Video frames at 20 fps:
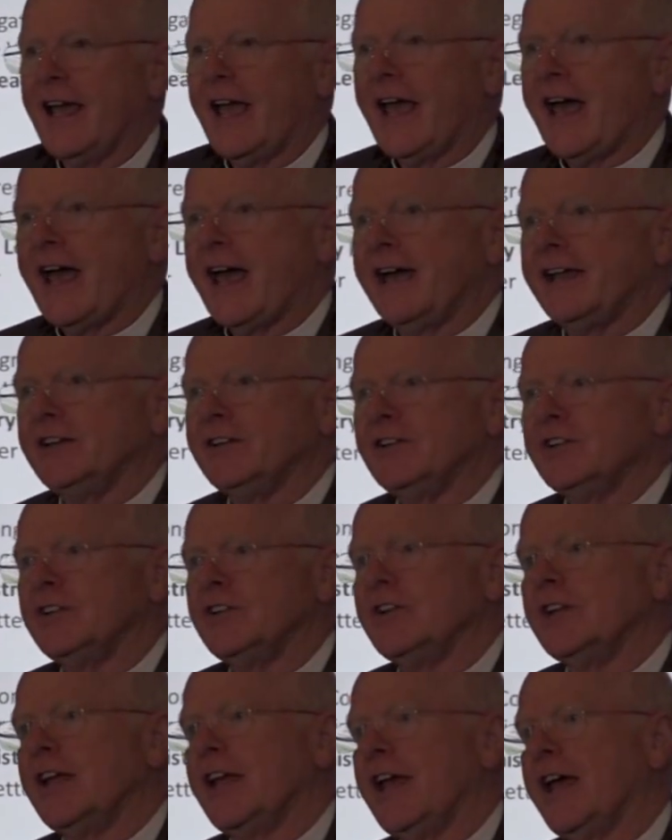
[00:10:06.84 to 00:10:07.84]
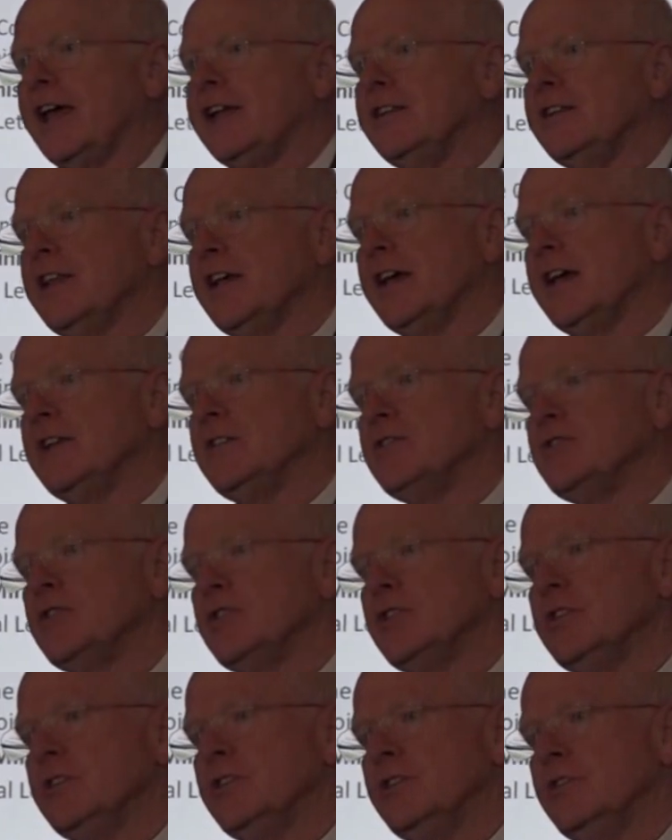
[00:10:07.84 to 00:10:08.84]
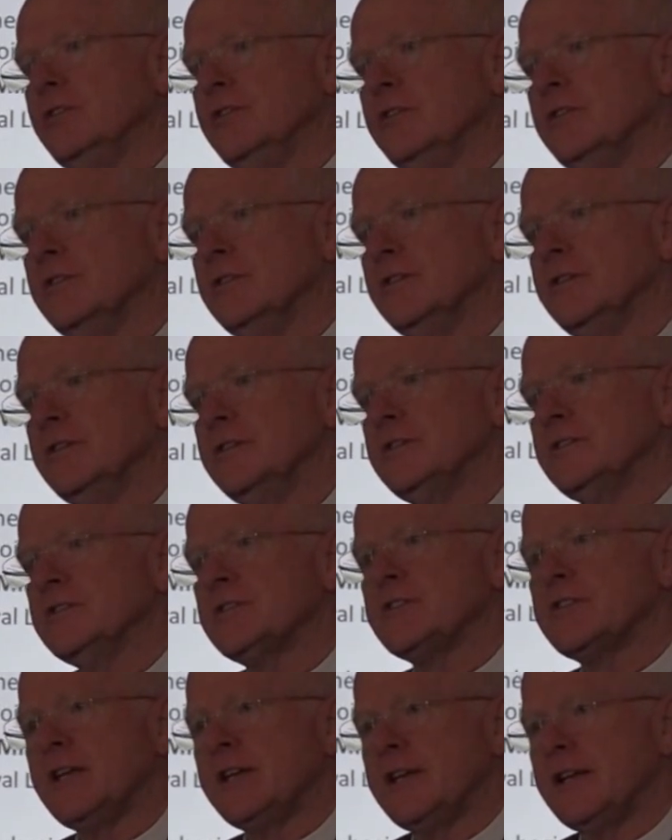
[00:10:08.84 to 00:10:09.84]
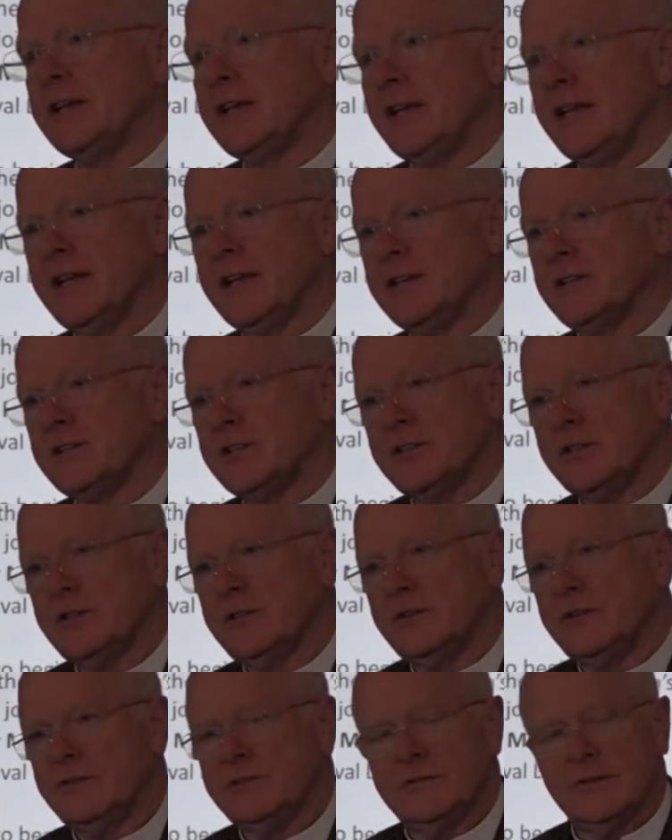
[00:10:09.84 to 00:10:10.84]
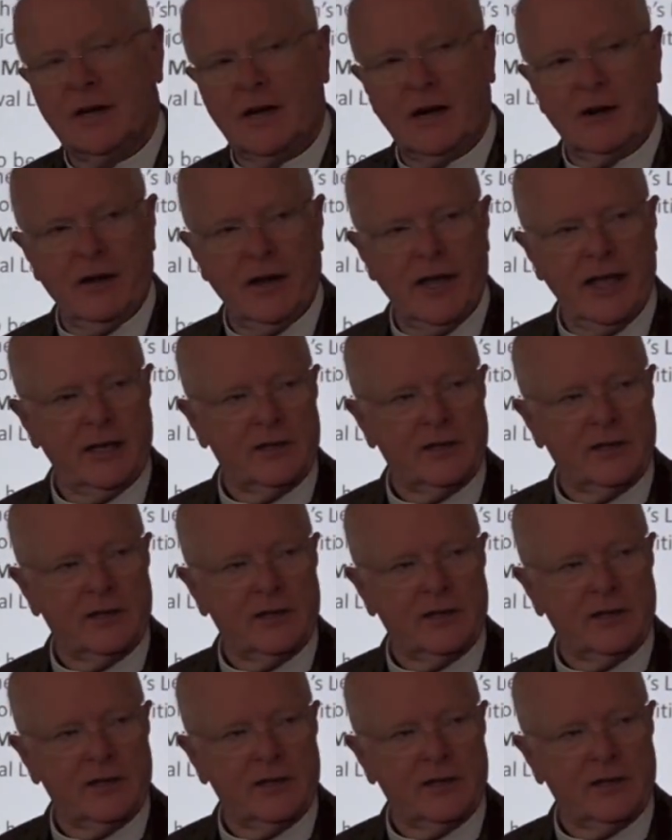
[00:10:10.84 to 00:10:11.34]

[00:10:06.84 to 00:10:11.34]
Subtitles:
And then to send it into our